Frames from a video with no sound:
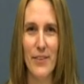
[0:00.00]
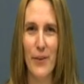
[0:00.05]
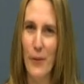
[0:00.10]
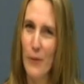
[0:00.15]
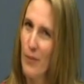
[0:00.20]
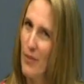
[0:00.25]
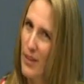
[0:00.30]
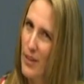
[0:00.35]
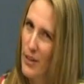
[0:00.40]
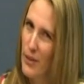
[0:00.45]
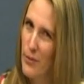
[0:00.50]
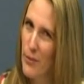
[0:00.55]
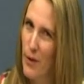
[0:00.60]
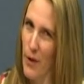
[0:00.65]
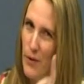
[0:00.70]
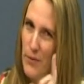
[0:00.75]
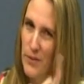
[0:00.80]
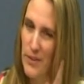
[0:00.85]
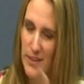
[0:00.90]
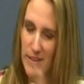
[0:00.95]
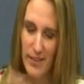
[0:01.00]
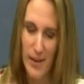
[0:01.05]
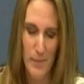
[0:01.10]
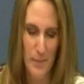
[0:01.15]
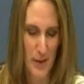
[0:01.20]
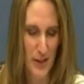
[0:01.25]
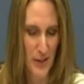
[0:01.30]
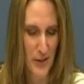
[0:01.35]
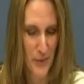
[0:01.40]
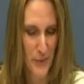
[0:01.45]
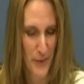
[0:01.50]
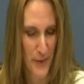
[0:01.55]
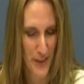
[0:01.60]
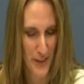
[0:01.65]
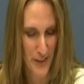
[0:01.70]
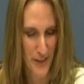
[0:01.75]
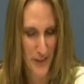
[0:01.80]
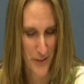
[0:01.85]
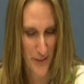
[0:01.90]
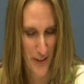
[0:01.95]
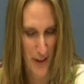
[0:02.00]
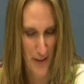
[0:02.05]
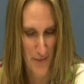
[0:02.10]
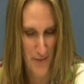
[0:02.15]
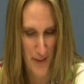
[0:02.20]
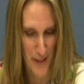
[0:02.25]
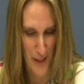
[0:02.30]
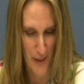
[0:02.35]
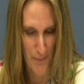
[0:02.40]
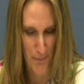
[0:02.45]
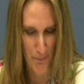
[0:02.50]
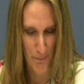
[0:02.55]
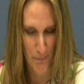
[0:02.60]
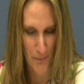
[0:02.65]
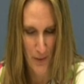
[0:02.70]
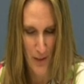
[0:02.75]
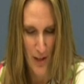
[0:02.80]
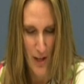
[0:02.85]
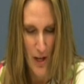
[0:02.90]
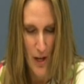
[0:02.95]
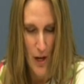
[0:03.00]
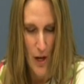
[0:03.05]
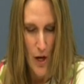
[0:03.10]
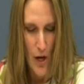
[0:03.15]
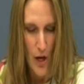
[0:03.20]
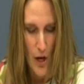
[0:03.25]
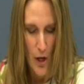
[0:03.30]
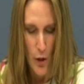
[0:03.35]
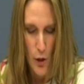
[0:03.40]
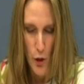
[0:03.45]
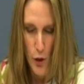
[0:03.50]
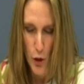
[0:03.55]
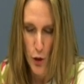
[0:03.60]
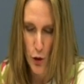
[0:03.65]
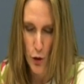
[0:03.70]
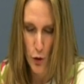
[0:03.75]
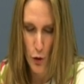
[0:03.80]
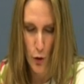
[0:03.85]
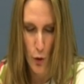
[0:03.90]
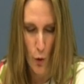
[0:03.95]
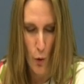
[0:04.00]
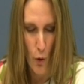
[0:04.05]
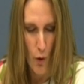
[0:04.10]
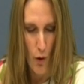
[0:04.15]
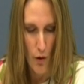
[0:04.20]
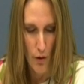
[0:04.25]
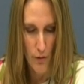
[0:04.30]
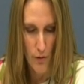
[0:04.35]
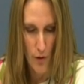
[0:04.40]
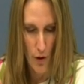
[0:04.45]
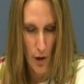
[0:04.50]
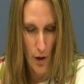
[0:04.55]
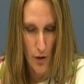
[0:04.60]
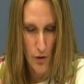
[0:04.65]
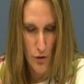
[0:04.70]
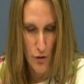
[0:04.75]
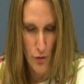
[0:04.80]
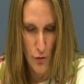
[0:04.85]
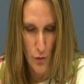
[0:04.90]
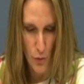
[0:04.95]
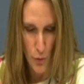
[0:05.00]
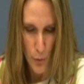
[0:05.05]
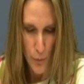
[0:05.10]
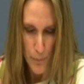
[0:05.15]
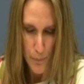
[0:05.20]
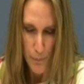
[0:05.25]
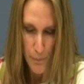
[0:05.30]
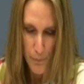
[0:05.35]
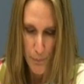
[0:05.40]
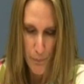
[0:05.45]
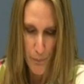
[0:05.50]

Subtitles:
Don't think you won't, because I bet you will in your lifetime. Your goals are to